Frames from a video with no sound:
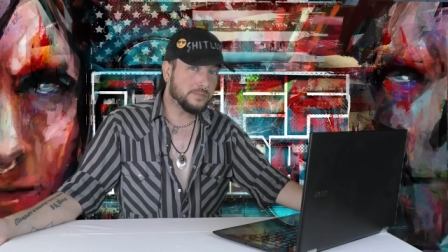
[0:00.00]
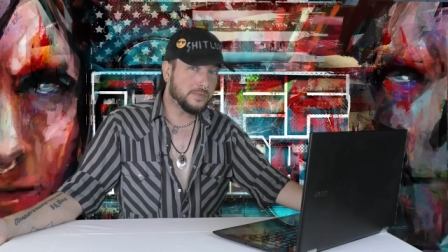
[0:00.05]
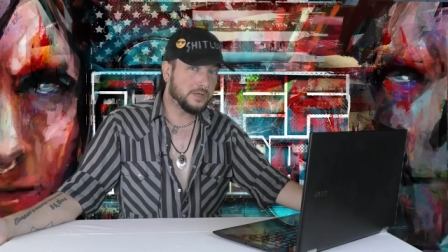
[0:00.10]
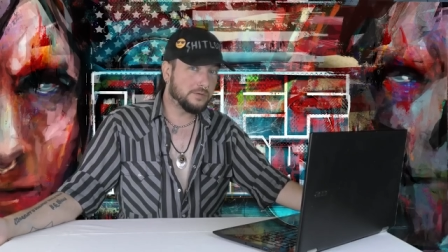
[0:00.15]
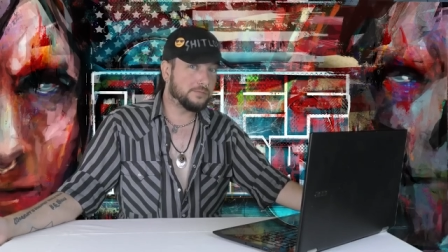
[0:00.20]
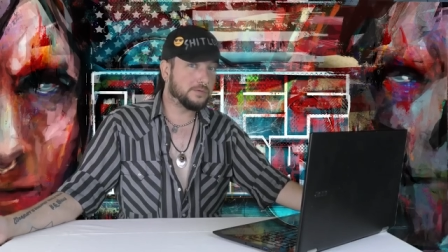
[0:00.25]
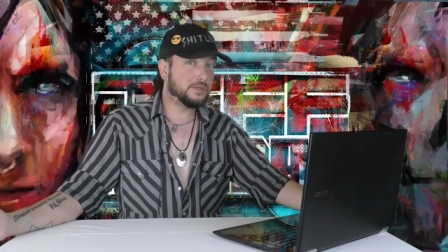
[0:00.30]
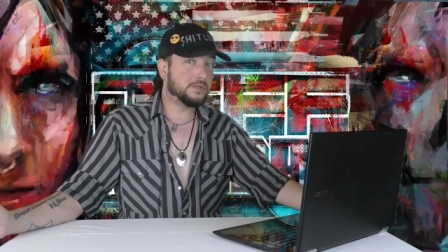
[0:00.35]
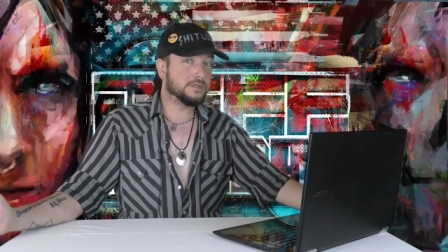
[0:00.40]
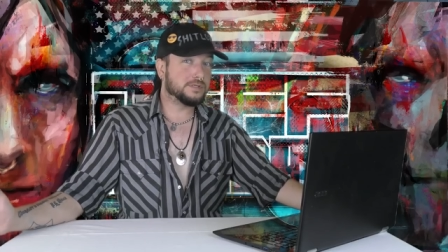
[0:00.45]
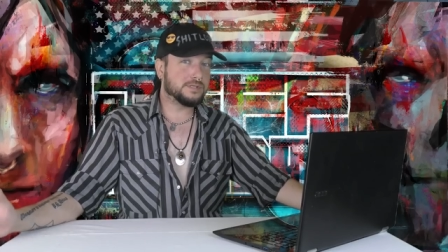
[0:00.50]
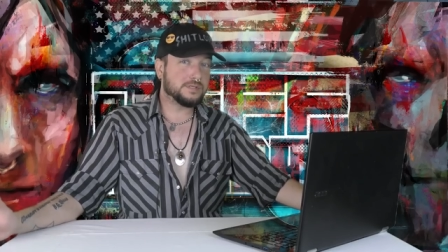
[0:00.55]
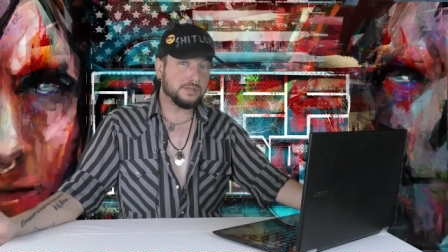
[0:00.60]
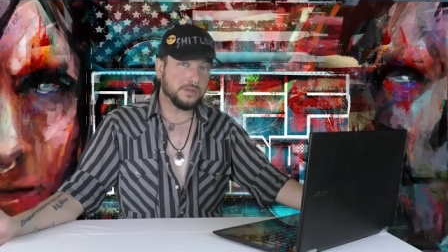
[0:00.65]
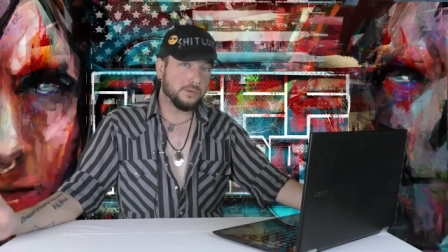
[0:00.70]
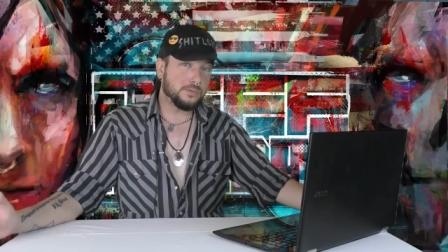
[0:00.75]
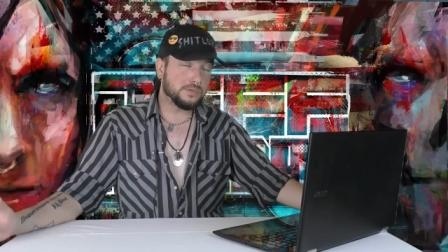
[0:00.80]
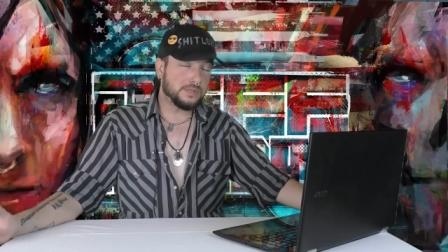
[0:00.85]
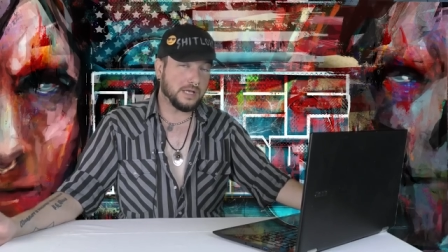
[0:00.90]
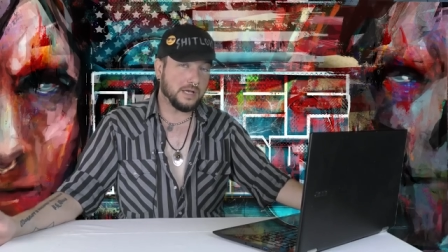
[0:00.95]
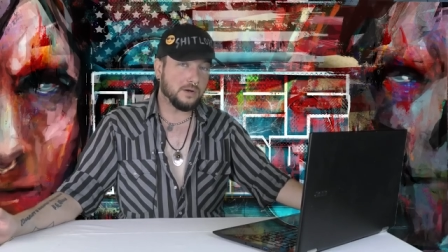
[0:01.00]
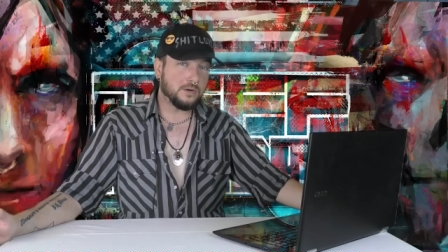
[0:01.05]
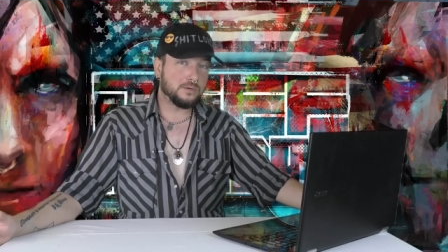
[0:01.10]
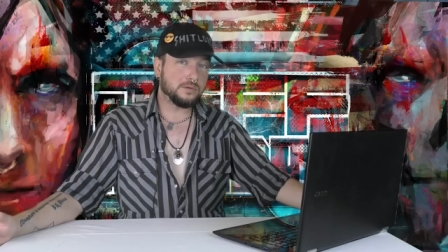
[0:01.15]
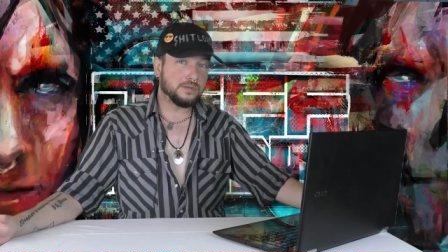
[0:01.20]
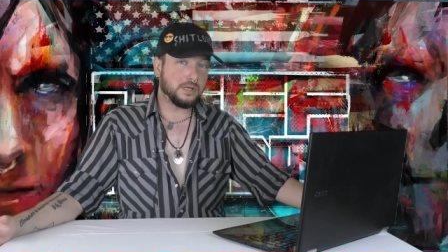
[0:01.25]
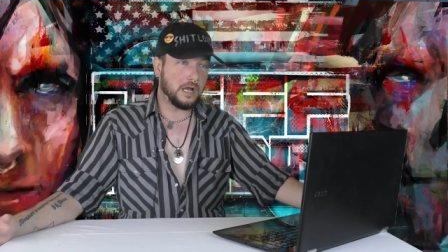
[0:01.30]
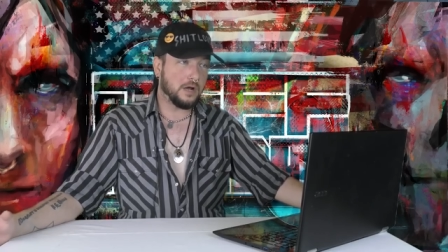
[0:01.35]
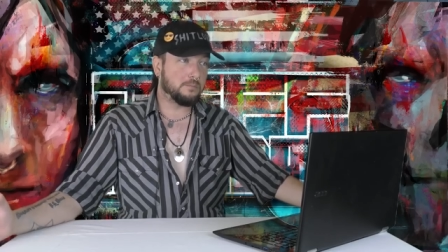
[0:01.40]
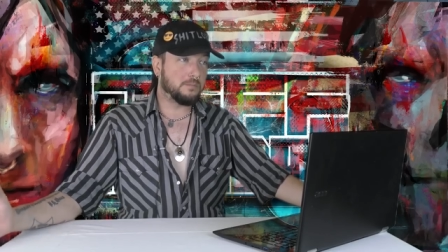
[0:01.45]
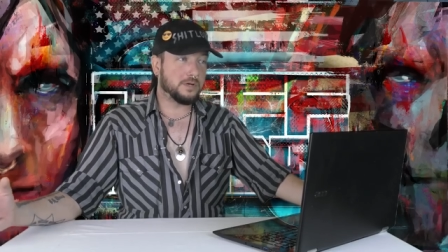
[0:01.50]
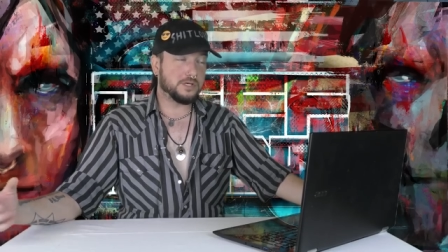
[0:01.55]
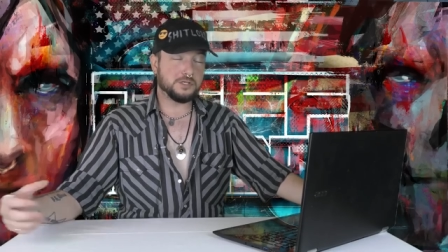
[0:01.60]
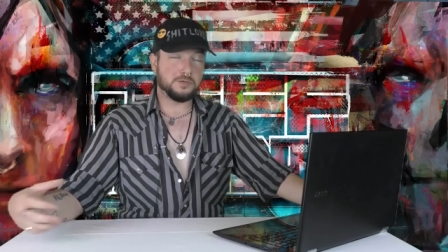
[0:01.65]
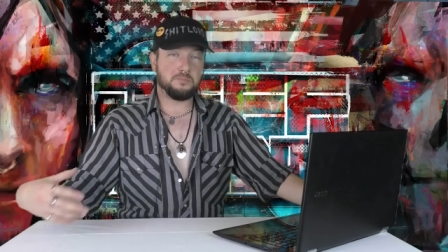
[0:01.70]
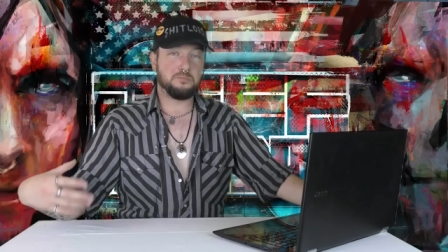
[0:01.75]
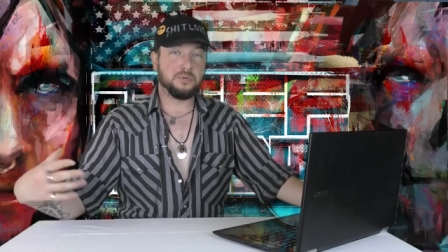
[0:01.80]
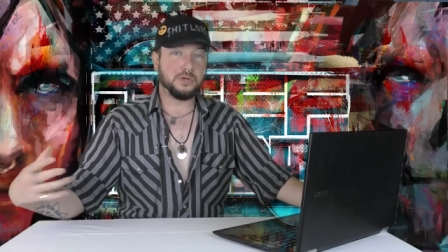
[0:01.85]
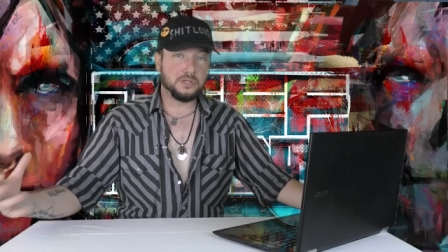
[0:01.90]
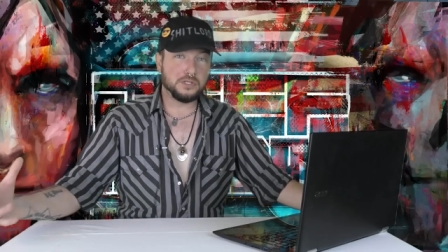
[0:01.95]
if you can slow down how
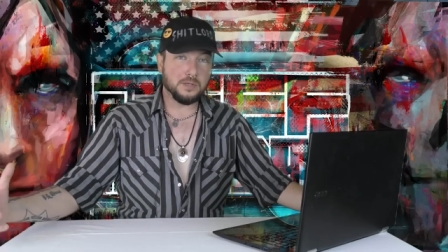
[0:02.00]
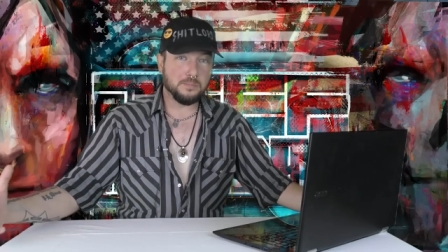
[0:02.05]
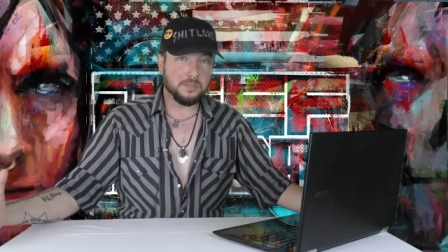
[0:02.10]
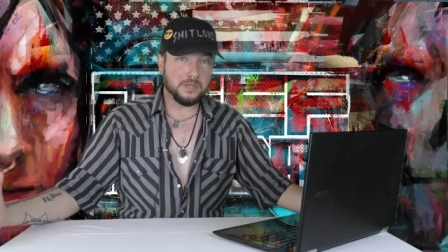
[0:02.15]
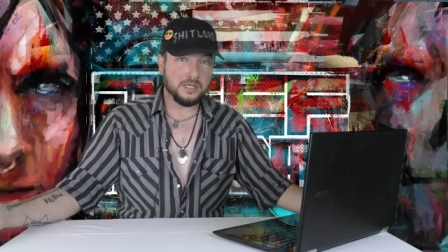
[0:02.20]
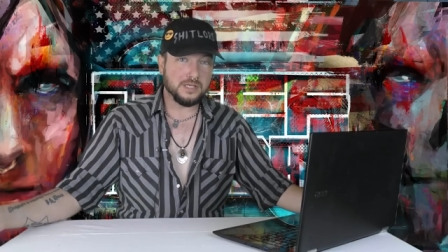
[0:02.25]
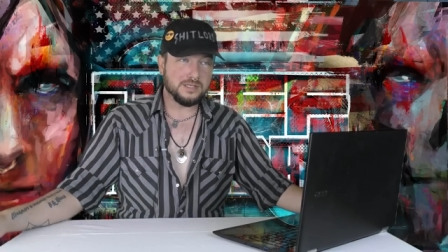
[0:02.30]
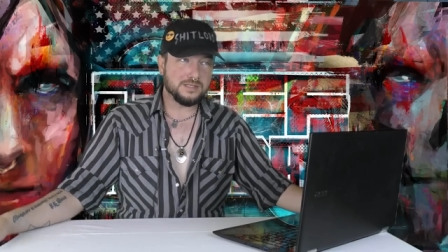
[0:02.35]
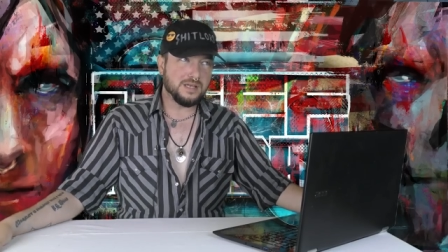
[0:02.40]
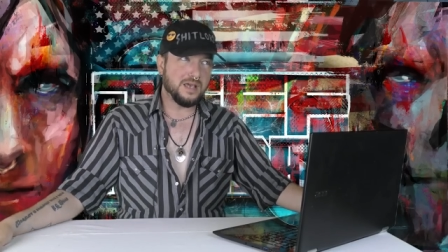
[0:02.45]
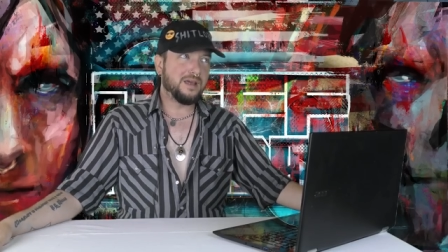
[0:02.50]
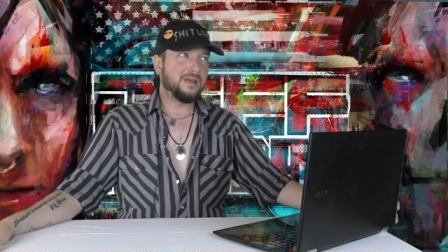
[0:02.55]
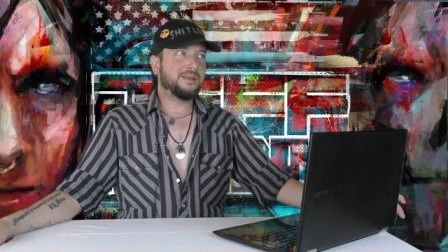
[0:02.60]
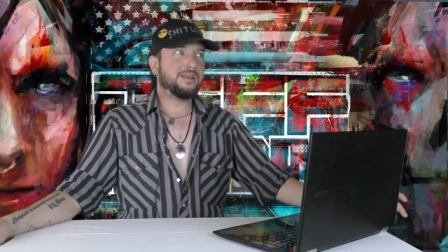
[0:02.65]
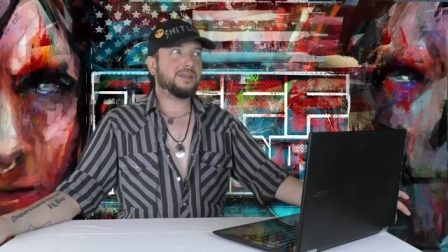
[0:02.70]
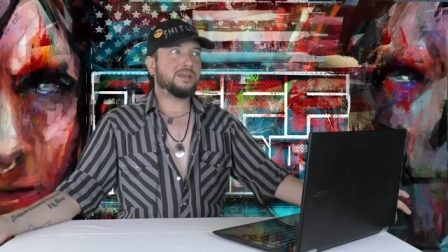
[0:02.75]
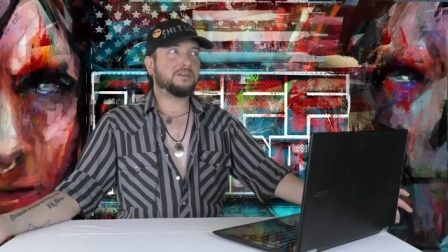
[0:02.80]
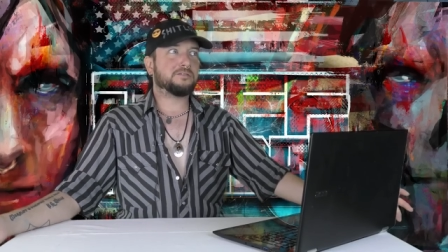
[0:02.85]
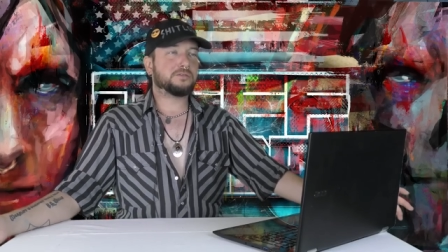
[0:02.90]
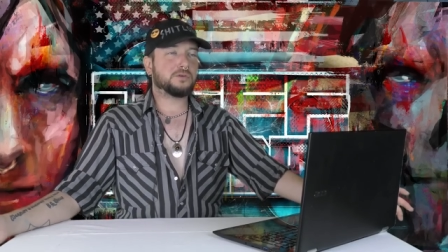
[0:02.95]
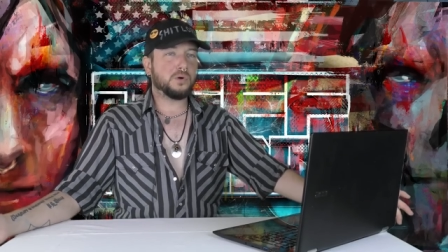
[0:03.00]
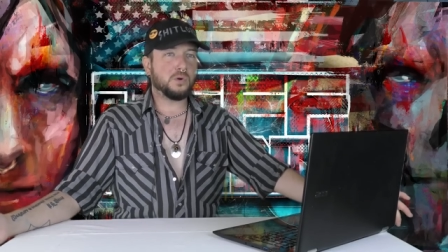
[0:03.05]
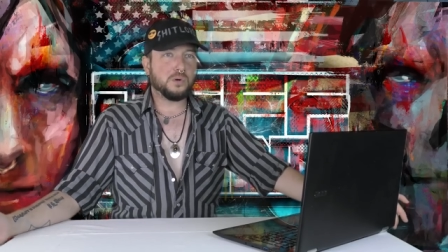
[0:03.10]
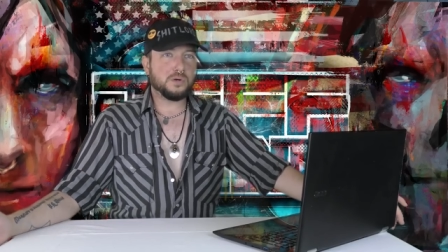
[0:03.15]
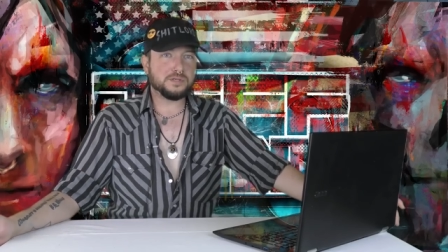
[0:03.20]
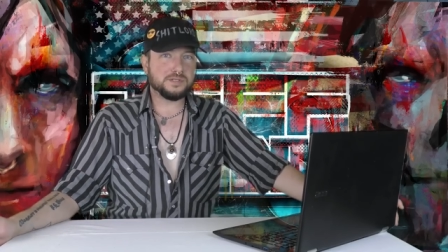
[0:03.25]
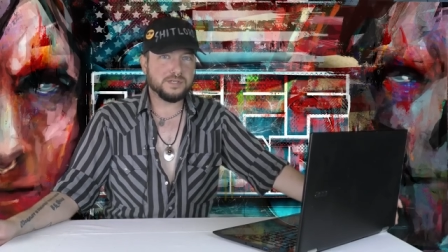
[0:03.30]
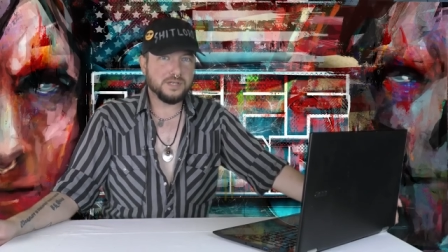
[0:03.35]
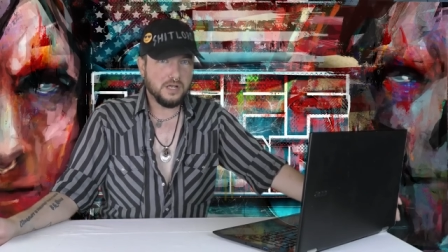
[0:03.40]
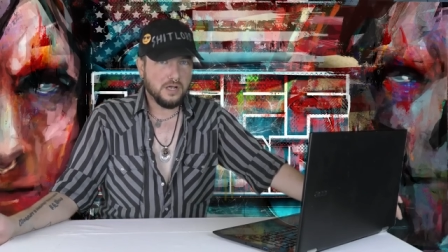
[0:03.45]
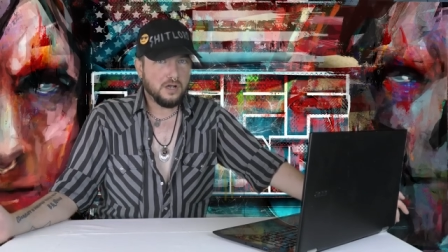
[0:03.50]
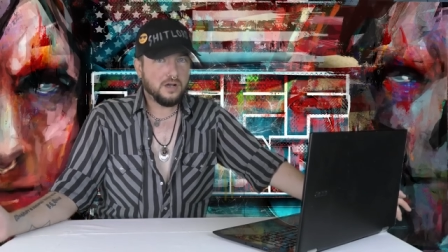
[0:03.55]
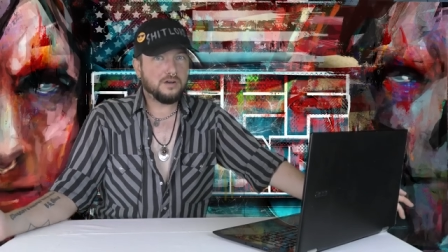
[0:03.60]
much buildup it is, yeah, of course,